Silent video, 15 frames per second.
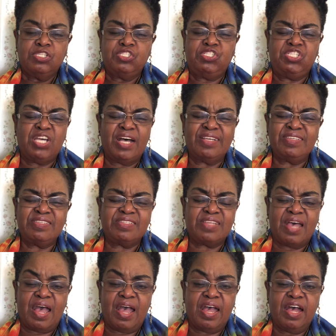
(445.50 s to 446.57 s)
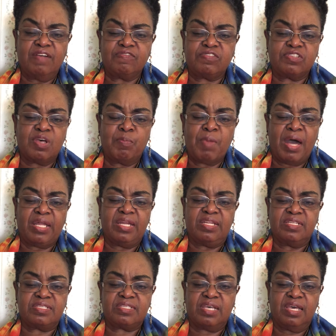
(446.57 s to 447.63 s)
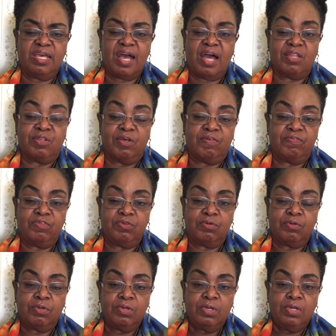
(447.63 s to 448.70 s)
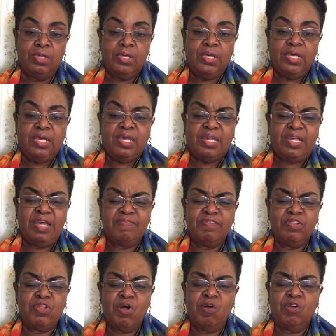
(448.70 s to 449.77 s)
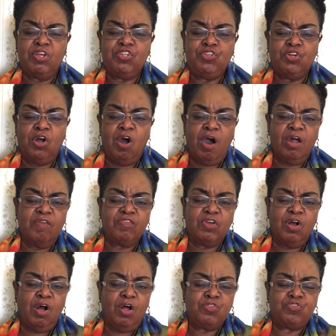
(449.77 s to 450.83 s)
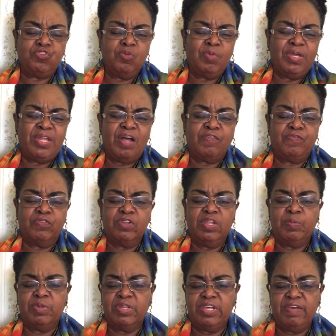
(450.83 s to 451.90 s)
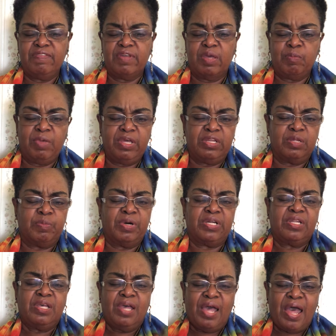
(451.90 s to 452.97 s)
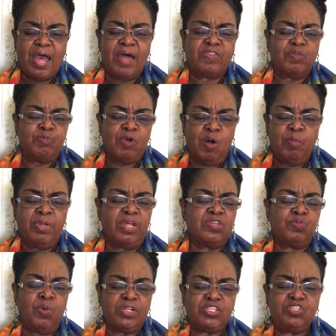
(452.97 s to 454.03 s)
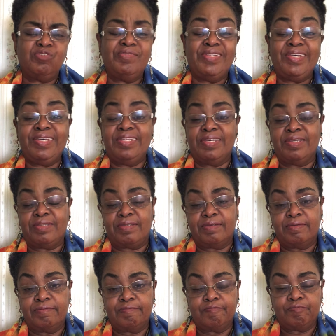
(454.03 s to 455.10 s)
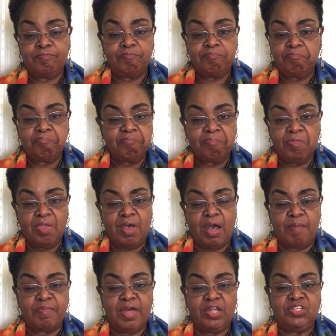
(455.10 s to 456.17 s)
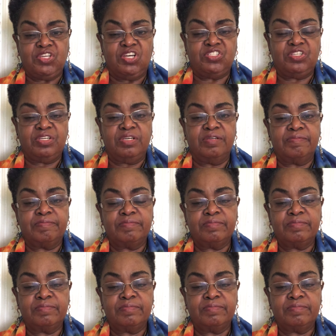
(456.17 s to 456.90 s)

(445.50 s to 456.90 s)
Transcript: just to have somebody to say, I love you. Even though in your heart of your heart, you may not fully believe they mean it, but at the moment, it's what you needed. I'm not judging it.